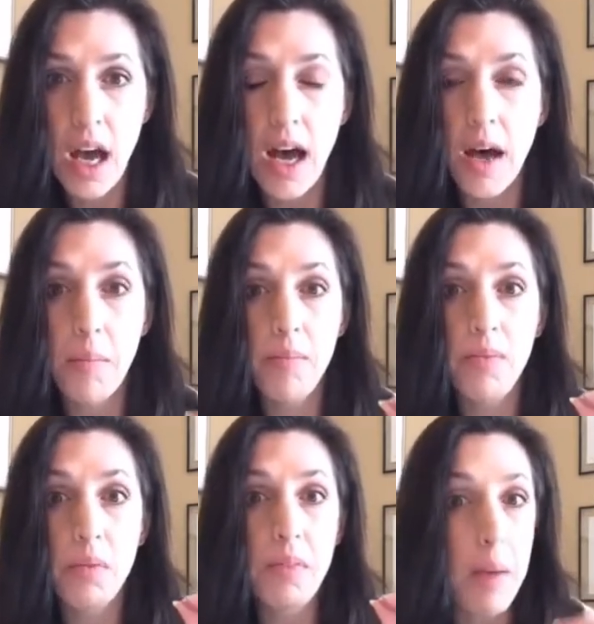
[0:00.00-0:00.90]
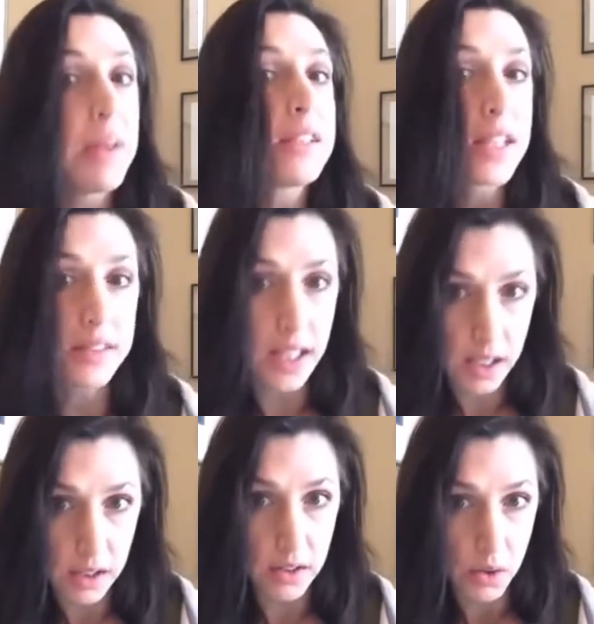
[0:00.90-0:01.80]
Um, um, that means that
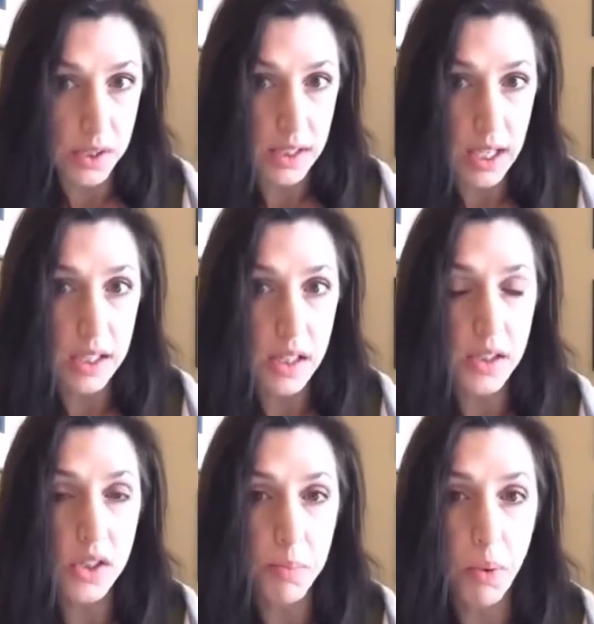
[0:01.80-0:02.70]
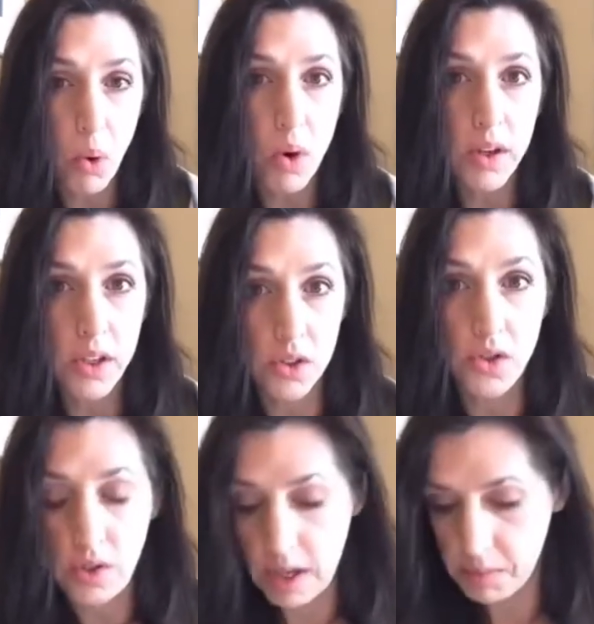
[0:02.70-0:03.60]
they those things support your
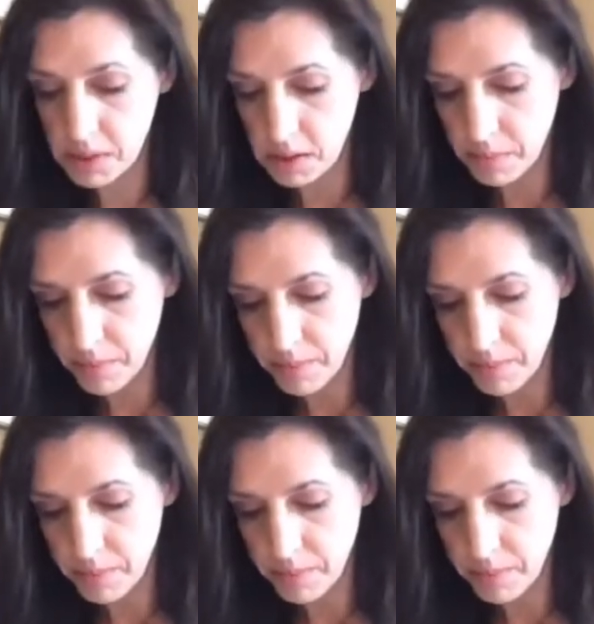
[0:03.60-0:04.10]
dreams.